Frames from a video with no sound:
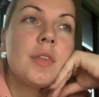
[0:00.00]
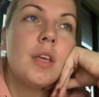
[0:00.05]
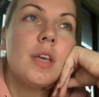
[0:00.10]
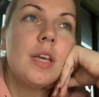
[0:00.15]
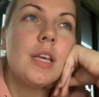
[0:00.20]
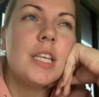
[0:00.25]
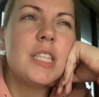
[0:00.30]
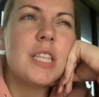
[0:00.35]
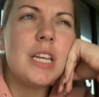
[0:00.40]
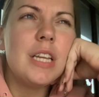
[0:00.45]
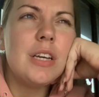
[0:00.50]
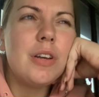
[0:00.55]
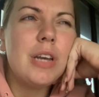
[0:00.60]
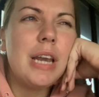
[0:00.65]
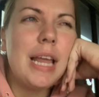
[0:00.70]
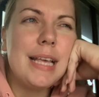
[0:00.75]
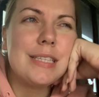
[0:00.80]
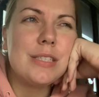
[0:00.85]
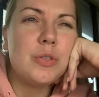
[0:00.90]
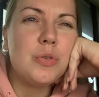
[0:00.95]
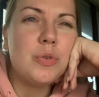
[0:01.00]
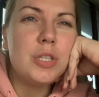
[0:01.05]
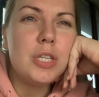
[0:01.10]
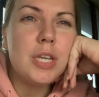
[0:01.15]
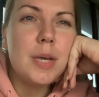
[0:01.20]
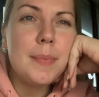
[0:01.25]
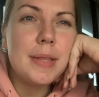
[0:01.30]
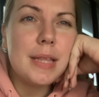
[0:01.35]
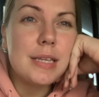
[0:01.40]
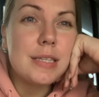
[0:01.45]
It's a little less
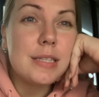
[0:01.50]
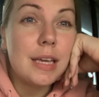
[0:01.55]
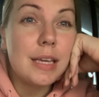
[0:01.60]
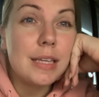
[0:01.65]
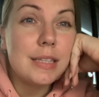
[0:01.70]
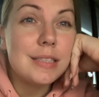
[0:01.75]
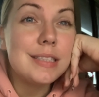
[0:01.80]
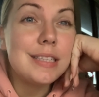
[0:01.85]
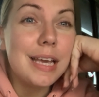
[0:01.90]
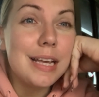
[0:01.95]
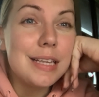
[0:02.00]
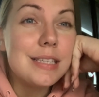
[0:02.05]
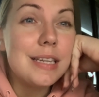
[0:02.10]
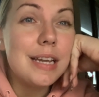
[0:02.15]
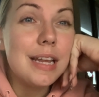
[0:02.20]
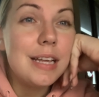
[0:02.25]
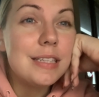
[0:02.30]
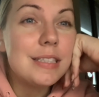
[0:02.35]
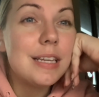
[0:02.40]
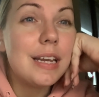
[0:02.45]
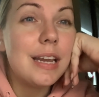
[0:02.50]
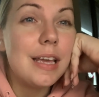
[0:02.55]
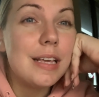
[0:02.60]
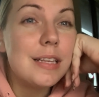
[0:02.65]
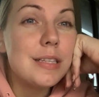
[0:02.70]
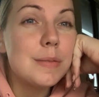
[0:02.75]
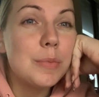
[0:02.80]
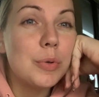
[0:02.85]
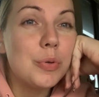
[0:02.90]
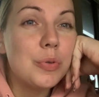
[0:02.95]
nausea, but that's like yesterday and today
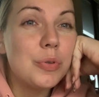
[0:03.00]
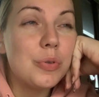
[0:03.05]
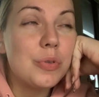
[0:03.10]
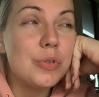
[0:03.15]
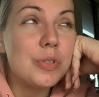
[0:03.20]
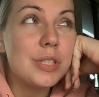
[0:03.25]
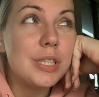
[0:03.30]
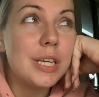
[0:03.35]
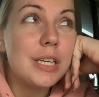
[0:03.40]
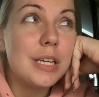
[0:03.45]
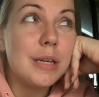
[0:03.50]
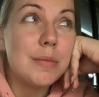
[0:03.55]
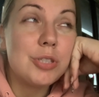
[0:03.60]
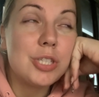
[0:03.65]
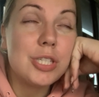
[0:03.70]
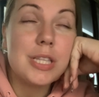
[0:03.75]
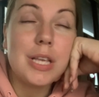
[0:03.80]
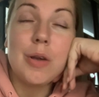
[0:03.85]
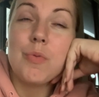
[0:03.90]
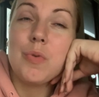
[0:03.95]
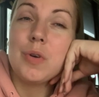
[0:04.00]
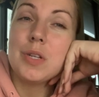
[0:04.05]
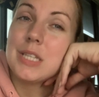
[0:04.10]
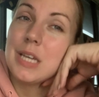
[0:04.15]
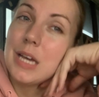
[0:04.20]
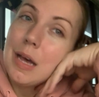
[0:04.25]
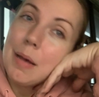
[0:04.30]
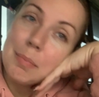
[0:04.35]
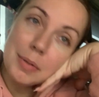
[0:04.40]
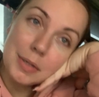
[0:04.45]
is more nausea, and I'm just like, what's
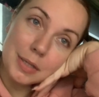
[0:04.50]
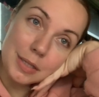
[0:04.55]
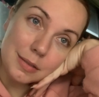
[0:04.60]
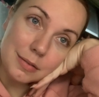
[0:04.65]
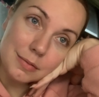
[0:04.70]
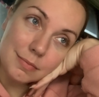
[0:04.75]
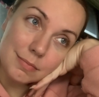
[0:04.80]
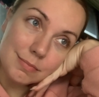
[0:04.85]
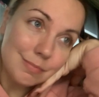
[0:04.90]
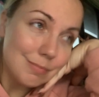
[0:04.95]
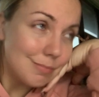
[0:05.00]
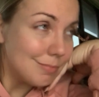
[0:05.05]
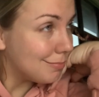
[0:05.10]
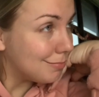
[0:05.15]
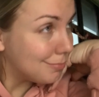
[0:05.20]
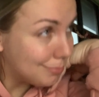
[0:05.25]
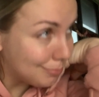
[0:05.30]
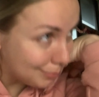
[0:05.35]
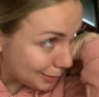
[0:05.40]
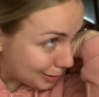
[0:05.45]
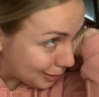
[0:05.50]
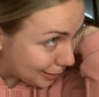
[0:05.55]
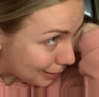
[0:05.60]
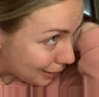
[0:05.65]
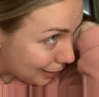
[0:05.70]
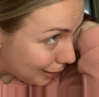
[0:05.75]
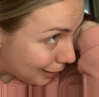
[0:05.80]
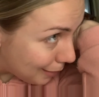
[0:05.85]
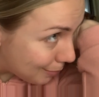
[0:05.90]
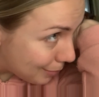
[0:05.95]
happening? What's
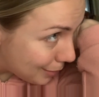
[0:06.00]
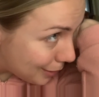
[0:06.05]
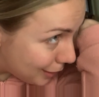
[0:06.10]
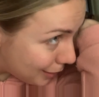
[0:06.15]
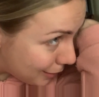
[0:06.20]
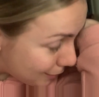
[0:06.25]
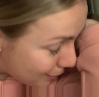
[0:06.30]
happening?